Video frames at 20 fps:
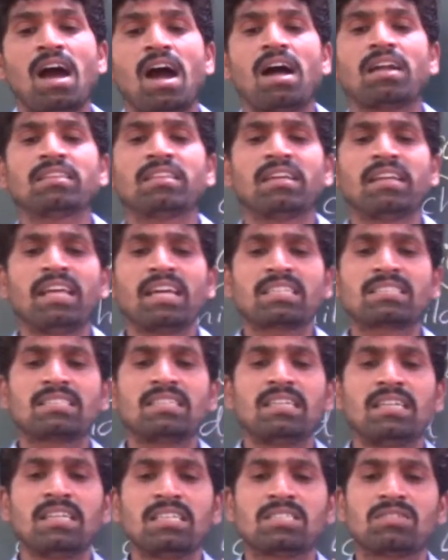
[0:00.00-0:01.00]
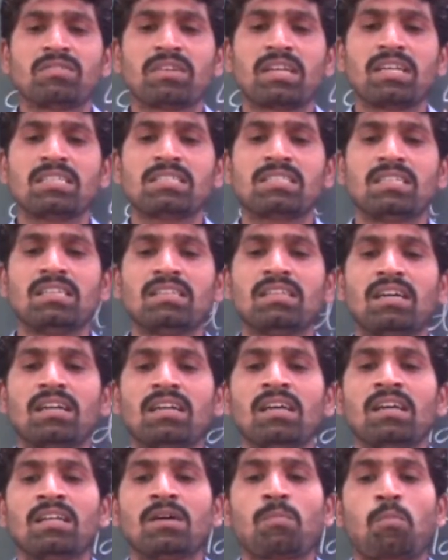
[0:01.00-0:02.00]
And the next it is, we can see
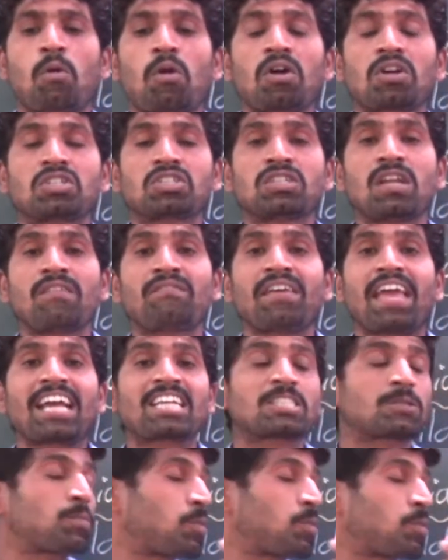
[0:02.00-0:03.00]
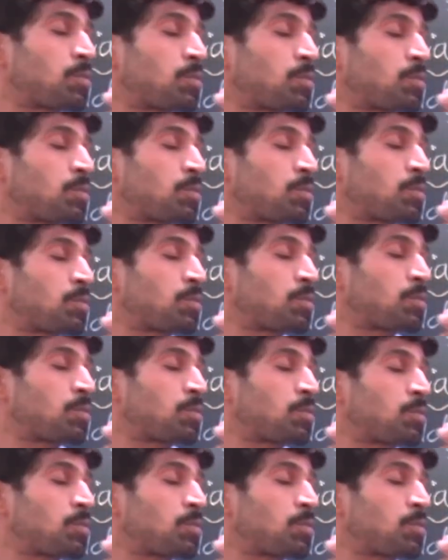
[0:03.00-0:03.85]
that production of explosives.